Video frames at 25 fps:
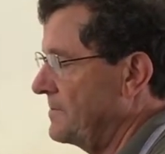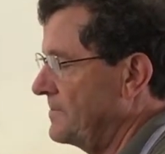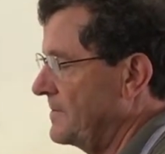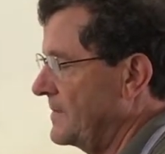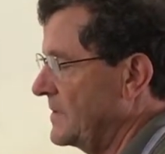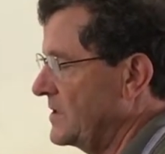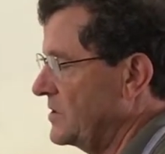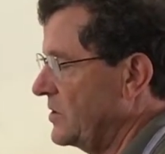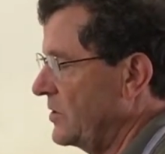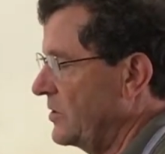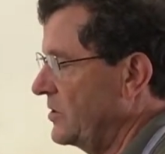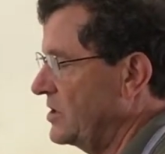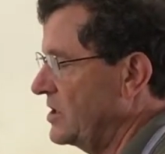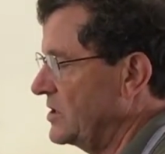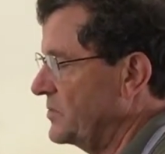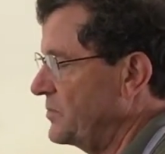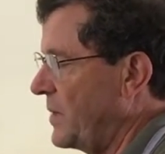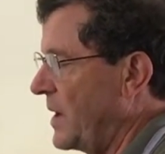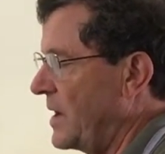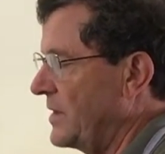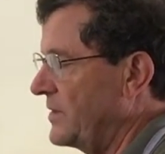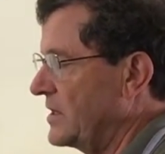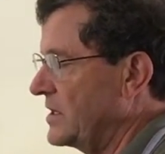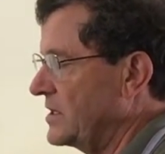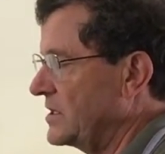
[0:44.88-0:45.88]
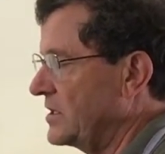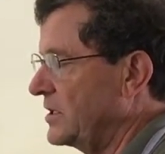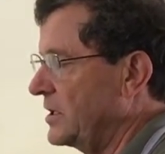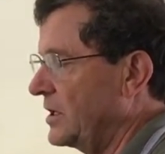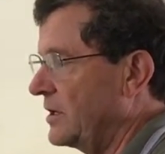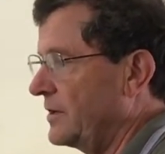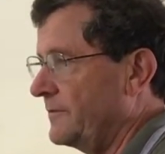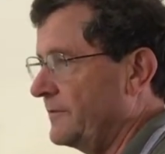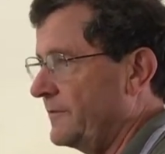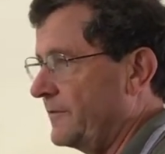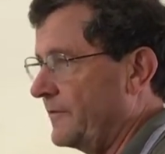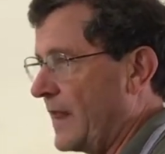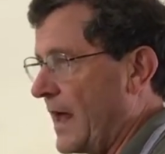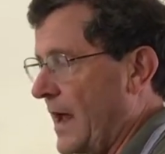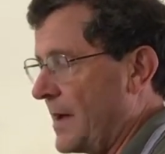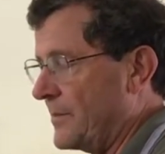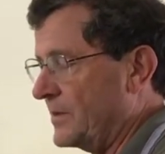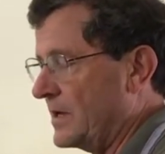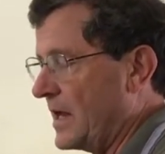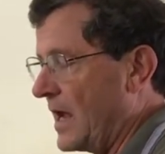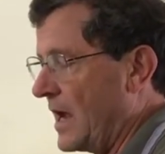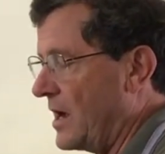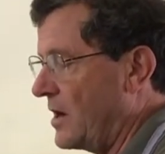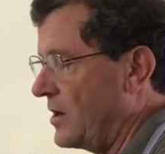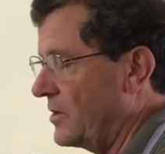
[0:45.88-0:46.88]
So you just bend this little flap
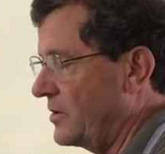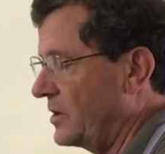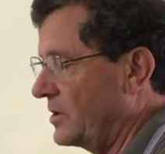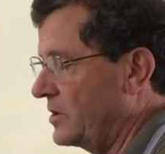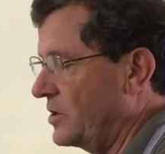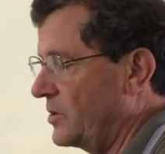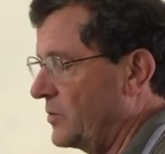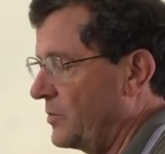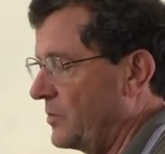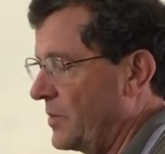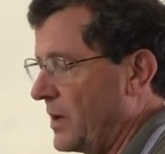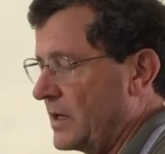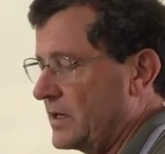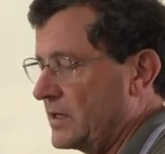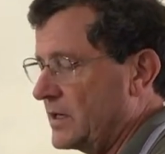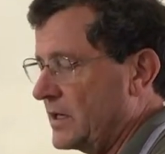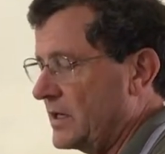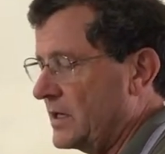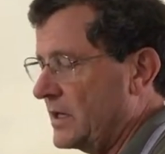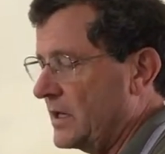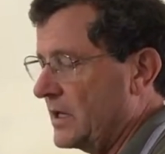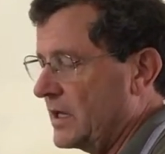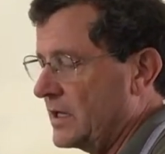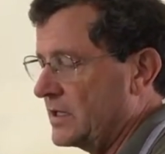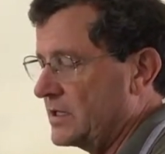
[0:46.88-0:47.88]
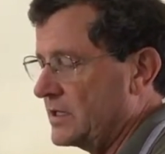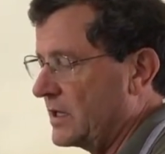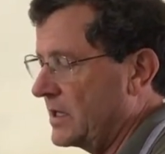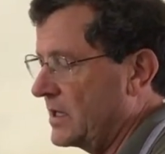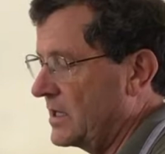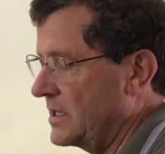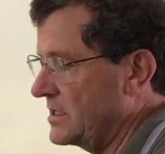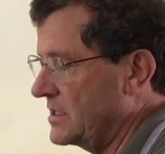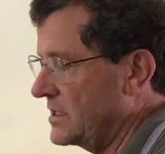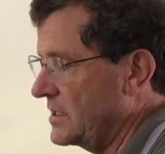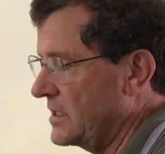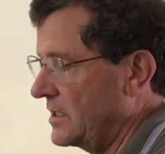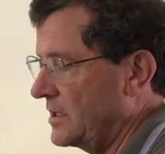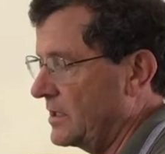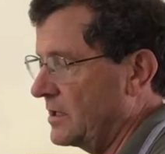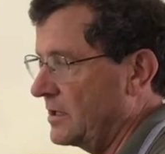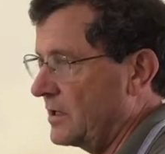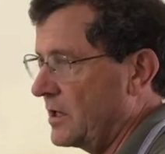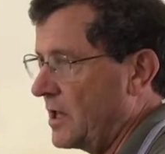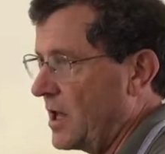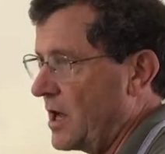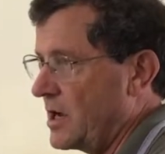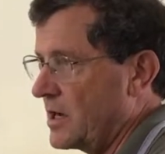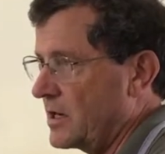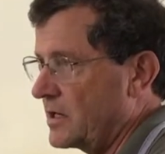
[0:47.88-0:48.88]
down and you bend it into these little
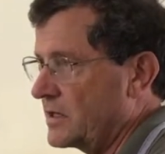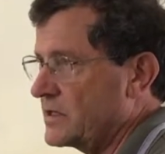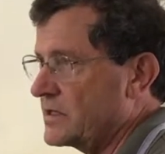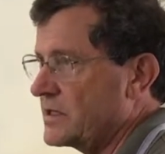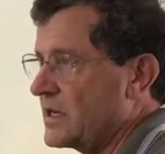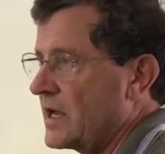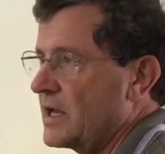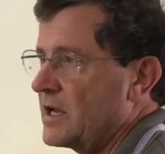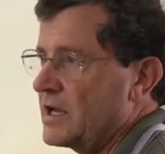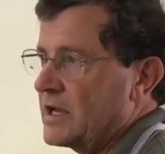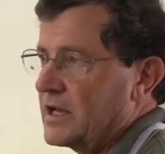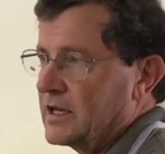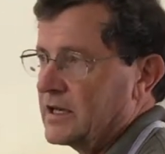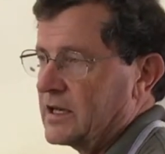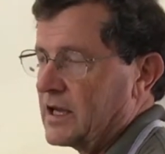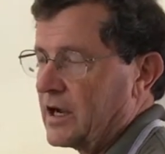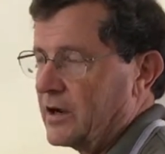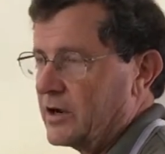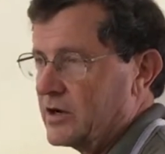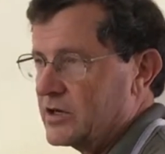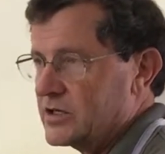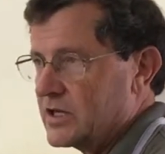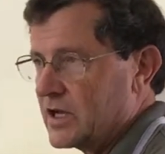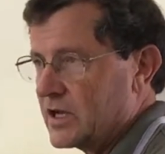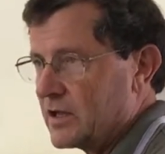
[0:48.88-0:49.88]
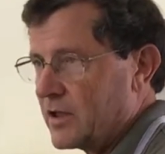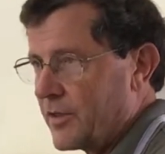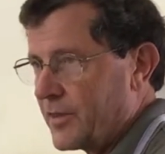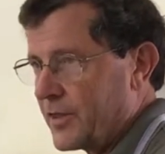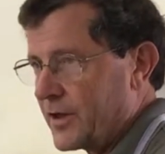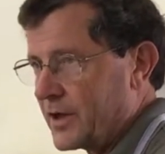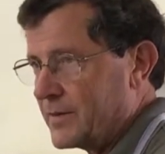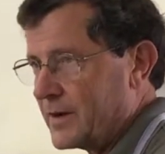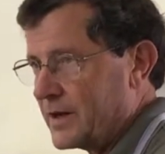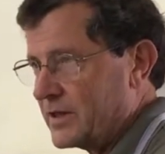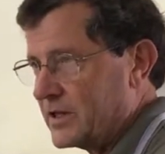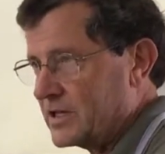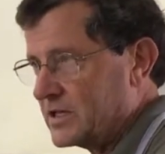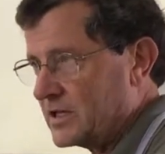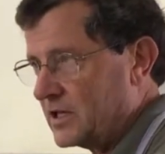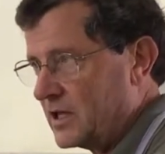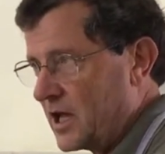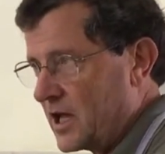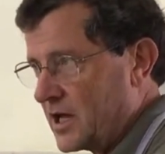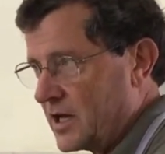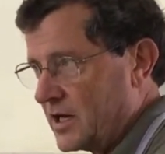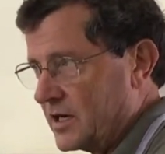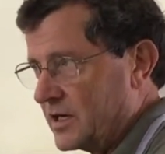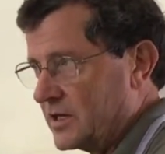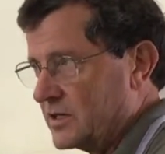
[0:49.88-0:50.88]
lugs. Now here's the other thing about these
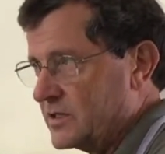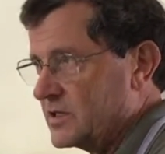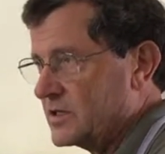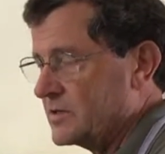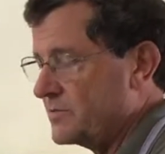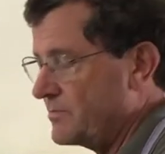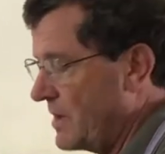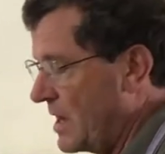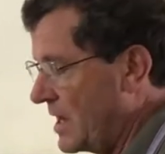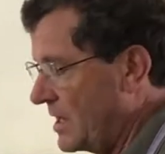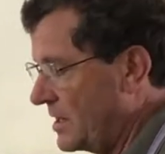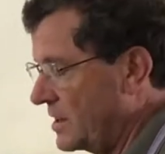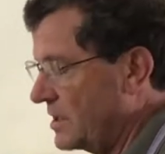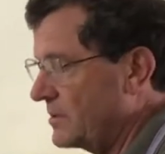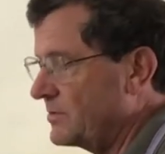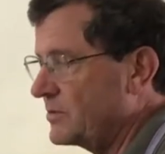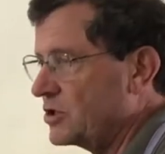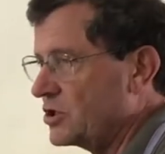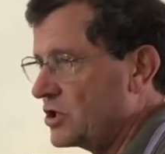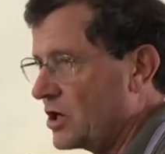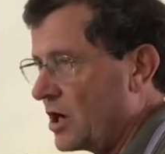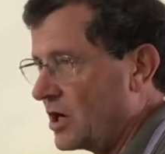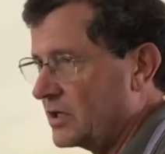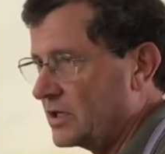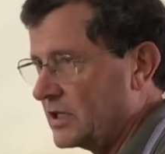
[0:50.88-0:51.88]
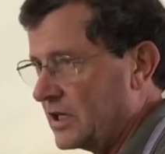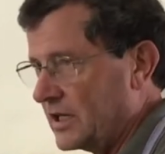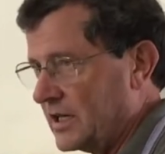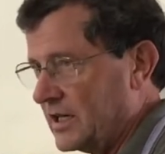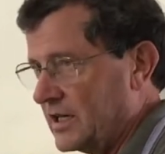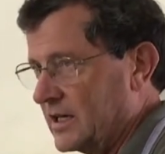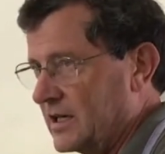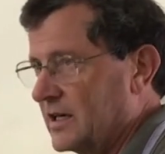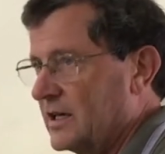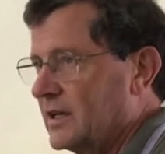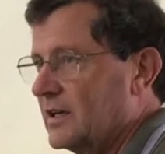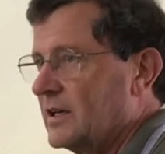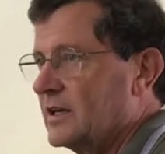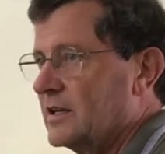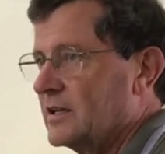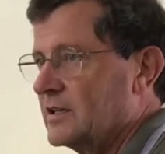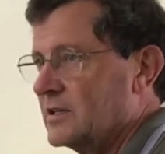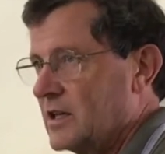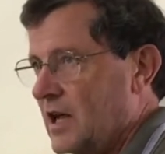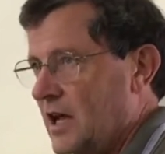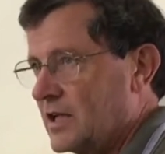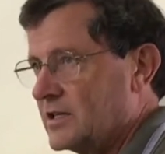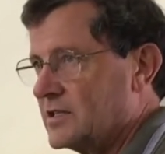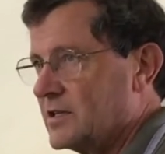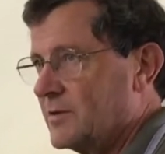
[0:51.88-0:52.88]
lugs. Make them chunky,
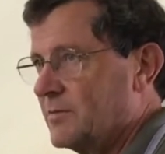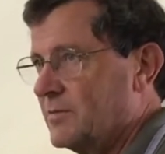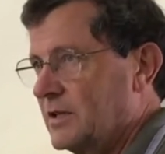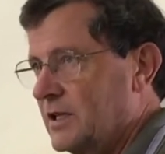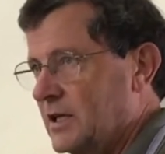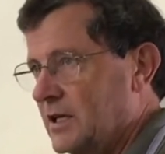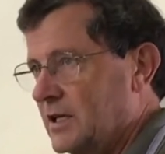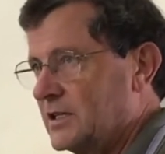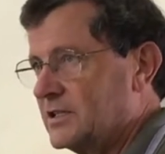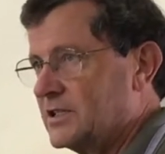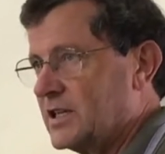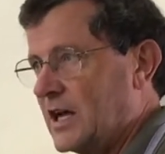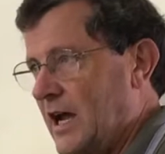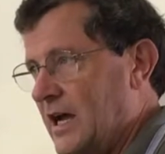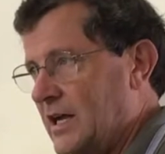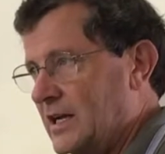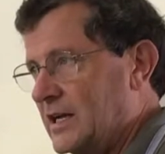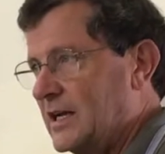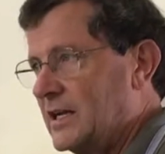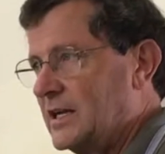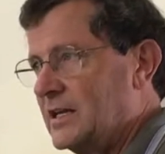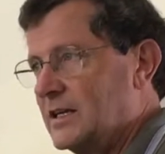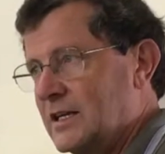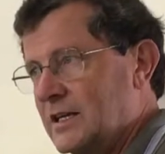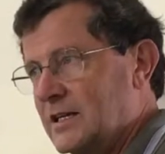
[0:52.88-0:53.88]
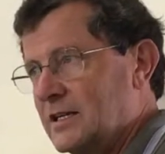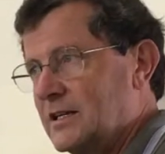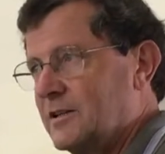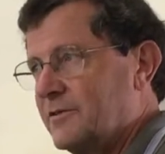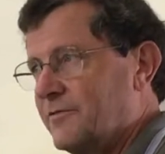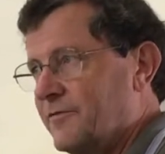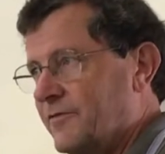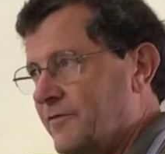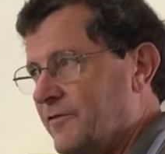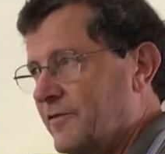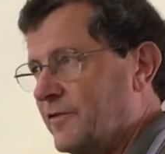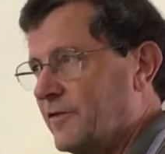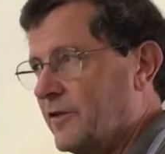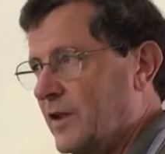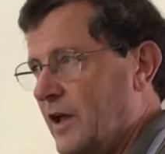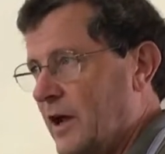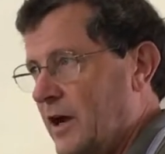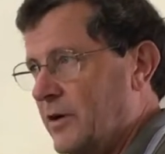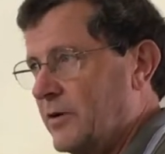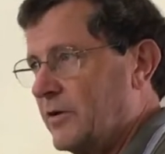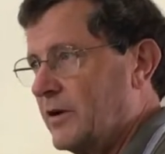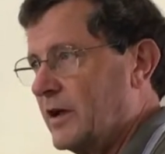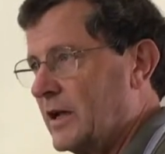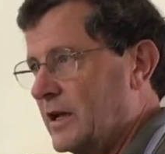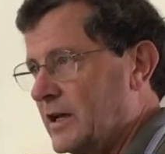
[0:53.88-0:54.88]
not some little tiny little
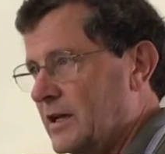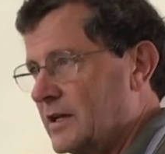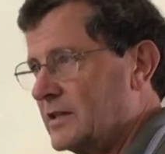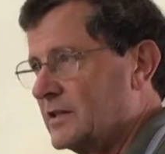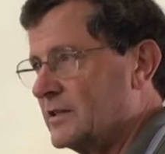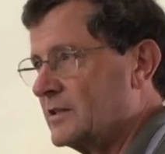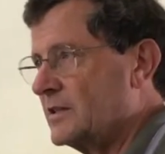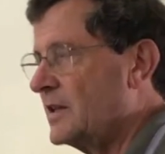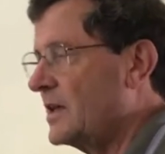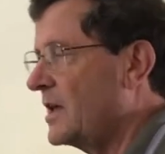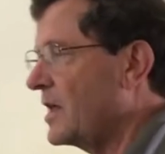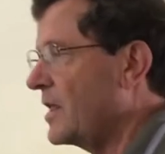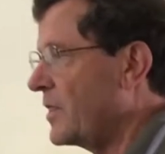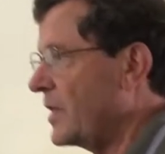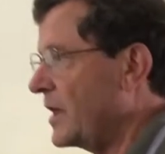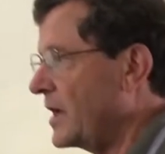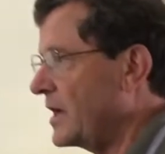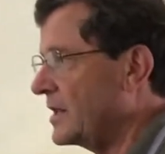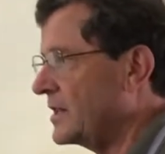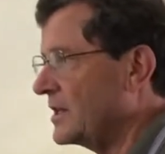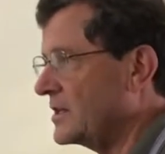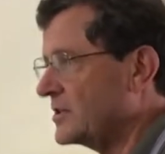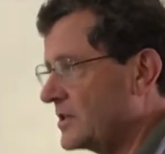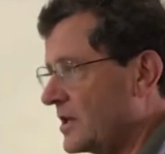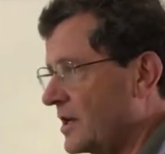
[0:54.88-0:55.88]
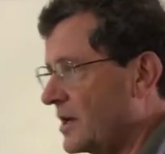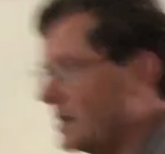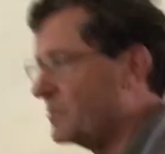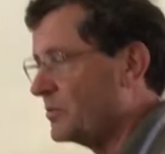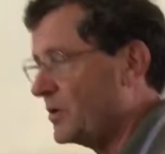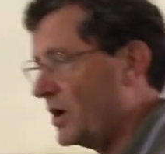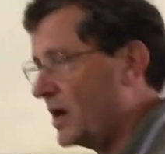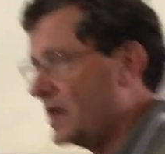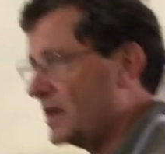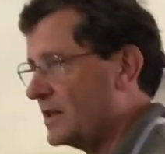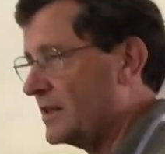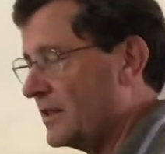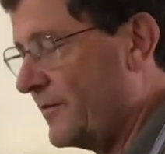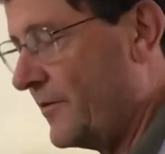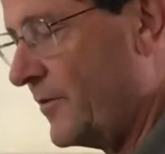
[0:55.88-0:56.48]
flaring thing that's going to break the